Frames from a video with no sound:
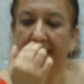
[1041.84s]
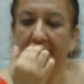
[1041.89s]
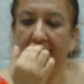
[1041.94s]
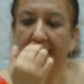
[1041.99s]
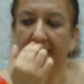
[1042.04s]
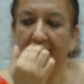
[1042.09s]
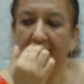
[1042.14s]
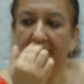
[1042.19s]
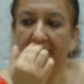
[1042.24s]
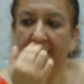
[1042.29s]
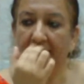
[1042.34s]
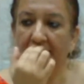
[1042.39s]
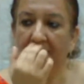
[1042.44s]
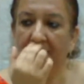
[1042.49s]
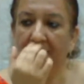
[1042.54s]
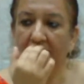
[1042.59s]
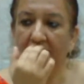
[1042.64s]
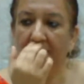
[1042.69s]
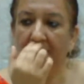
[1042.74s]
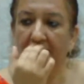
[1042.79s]
and let
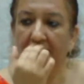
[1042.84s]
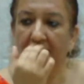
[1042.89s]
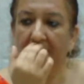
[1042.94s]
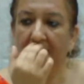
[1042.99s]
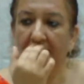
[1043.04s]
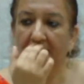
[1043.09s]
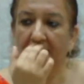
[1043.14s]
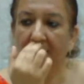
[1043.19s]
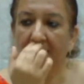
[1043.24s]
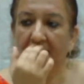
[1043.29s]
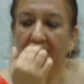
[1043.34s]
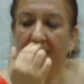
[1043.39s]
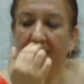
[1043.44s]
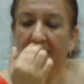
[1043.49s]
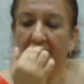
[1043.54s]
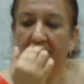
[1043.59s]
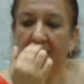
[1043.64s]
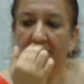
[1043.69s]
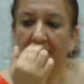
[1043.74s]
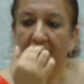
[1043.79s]
go
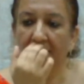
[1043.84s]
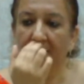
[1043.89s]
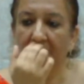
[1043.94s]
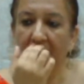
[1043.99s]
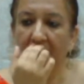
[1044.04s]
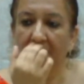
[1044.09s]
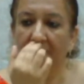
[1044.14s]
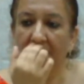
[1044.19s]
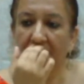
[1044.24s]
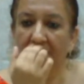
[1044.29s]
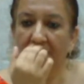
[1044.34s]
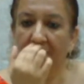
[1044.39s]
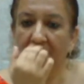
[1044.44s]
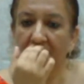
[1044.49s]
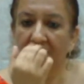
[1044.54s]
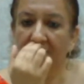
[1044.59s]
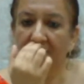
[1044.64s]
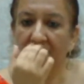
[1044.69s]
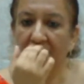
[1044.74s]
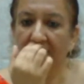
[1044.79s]
of
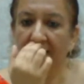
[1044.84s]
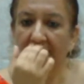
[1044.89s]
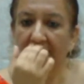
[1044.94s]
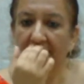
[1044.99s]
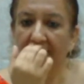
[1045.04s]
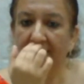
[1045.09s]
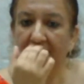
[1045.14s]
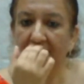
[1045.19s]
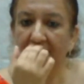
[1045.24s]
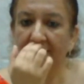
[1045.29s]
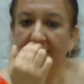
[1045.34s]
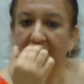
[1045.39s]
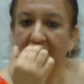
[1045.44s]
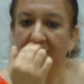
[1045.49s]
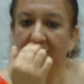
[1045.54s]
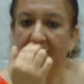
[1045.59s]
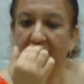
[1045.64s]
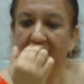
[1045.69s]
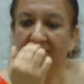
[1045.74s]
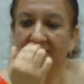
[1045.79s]
those feelings
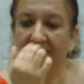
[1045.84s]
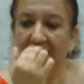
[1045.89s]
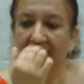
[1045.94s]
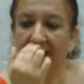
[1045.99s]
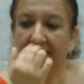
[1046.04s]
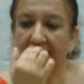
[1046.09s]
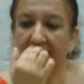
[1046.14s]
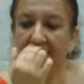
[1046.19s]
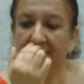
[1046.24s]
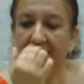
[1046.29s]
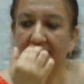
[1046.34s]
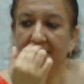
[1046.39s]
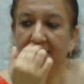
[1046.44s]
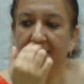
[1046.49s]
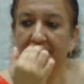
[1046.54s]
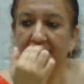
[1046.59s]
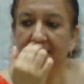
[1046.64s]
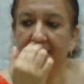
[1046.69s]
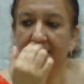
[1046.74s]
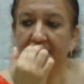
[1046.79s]
of guilt
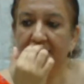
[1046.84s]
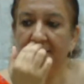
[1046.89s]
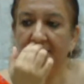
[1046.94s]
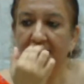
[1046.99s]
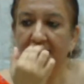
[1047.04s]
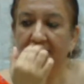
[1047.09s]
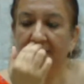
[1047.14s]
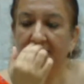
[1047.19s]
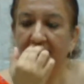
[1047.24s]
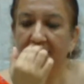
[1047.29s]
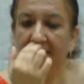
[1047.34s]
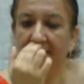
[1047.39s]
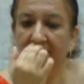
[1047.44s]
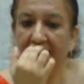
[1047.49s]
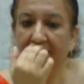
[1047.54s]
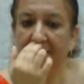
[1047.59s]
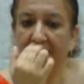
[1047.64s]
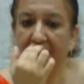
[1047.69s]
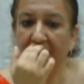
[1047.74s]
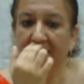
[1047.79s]
and
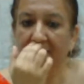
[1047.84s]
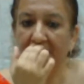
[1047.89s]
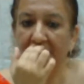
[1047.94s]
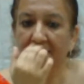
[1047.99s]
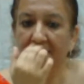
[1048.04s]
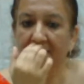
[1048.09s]
resentment.